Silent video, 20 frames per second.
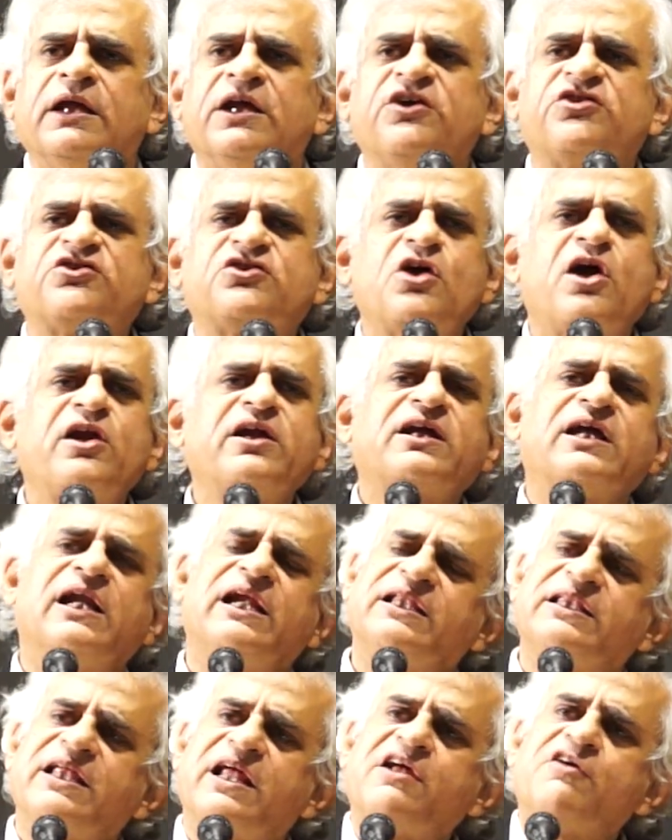
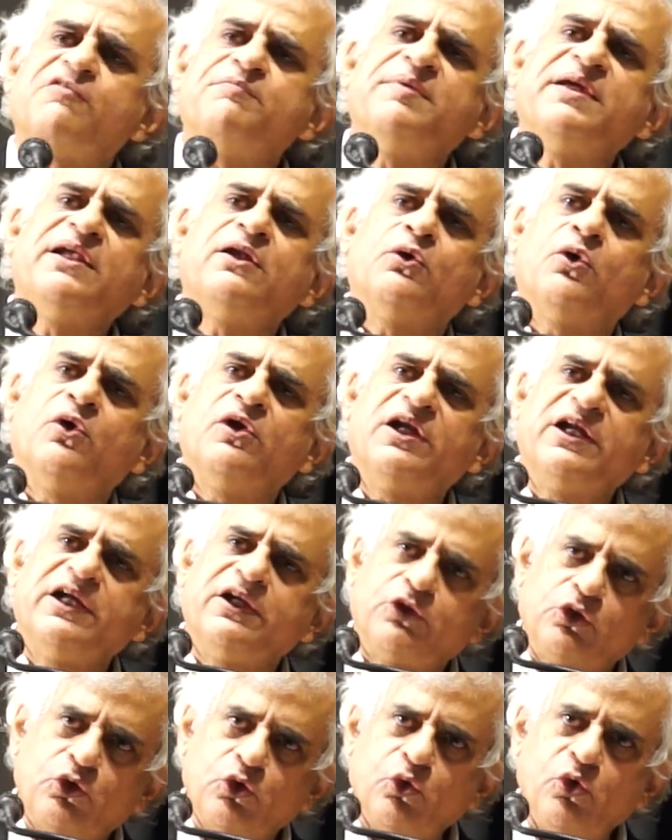Historically, there have been
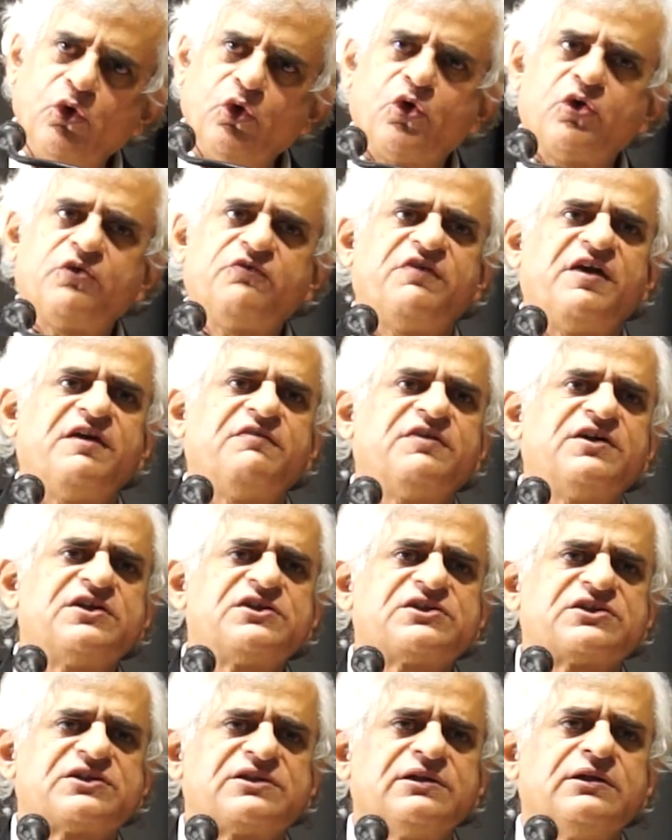only 2 loan
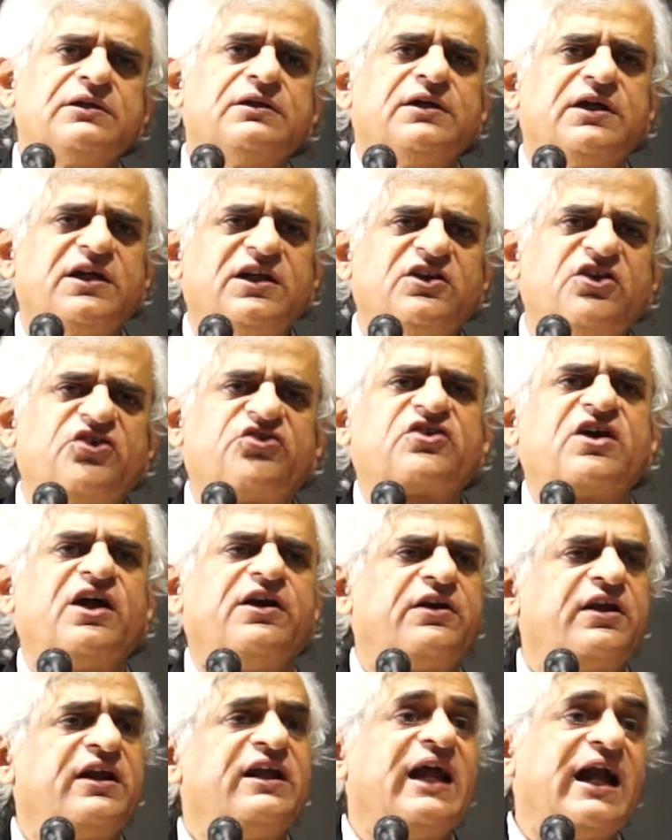waivers in this
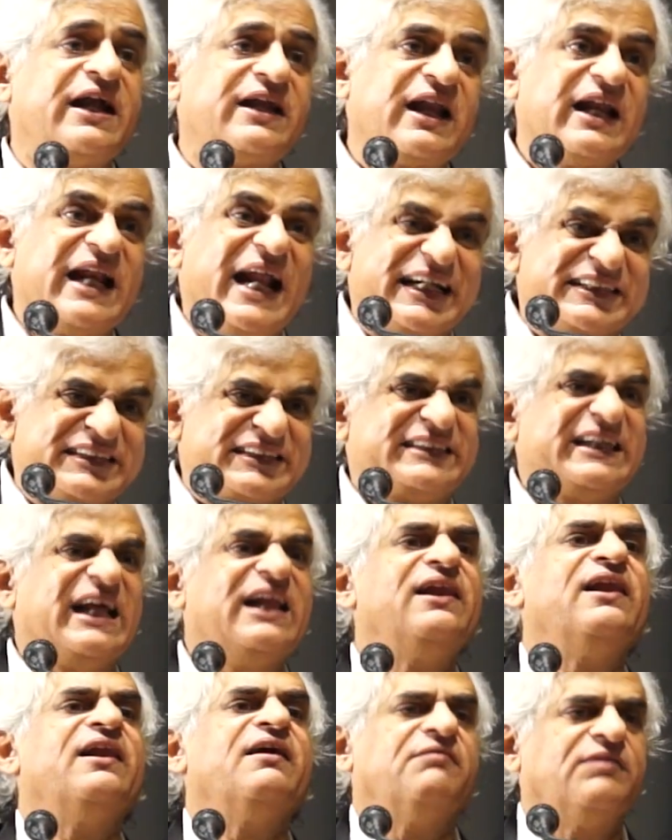country at a
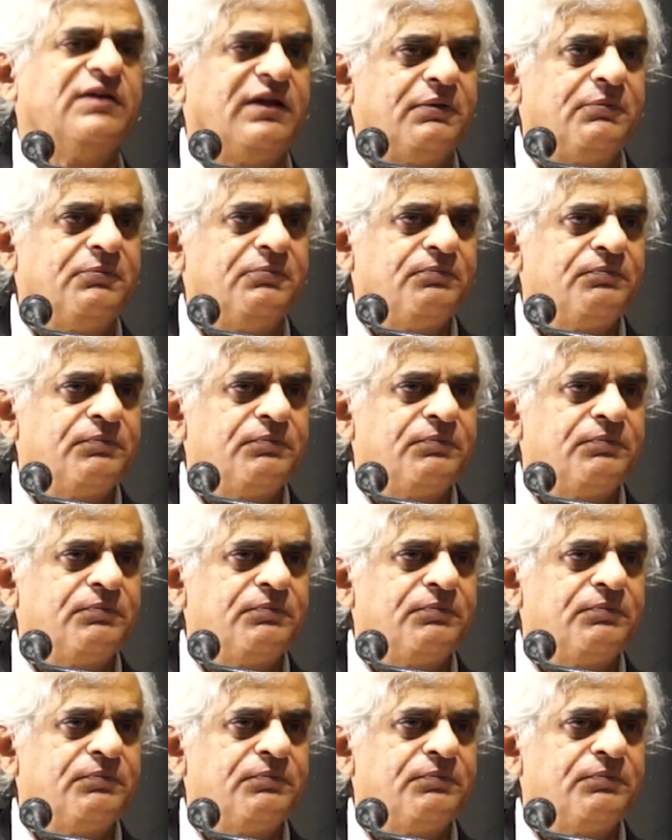national level.